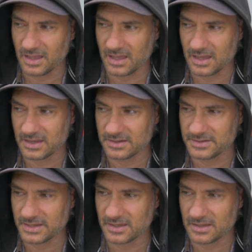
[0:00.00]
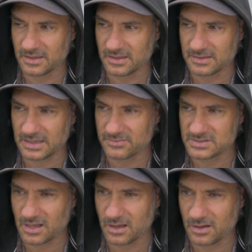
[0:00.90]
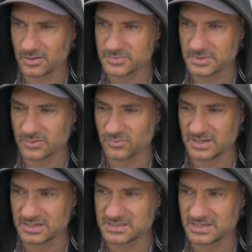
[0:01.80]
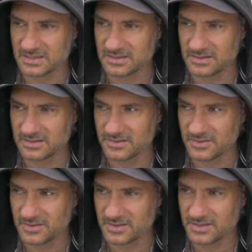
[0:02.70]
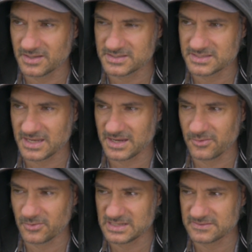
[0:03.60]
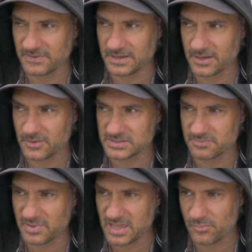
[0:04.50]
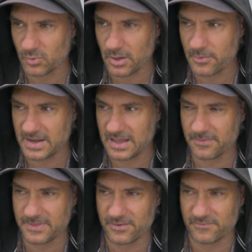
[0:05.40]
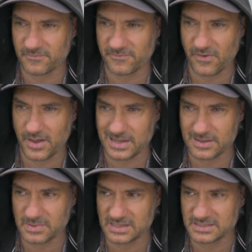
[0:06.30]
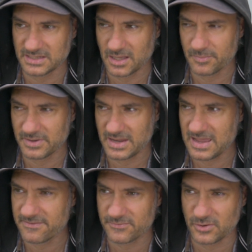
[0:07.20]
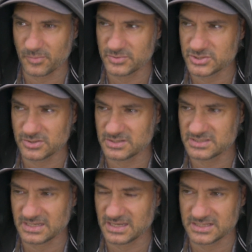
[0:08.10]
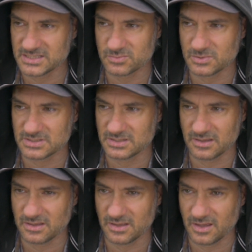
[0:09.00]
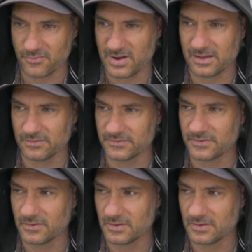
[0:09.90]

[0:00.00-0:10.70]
And that was hard when you're witnessing and seeing all these videos and people going out there and finally meeting up, and every opportunity I just wasn't around.